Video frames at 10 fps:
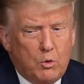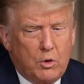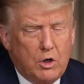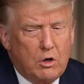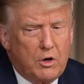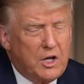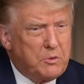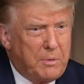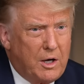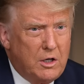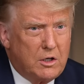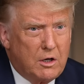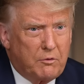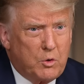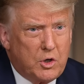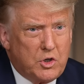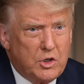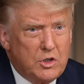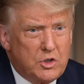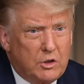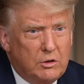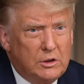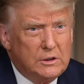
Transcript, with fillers: You, you don't ask Biden tough questions. So.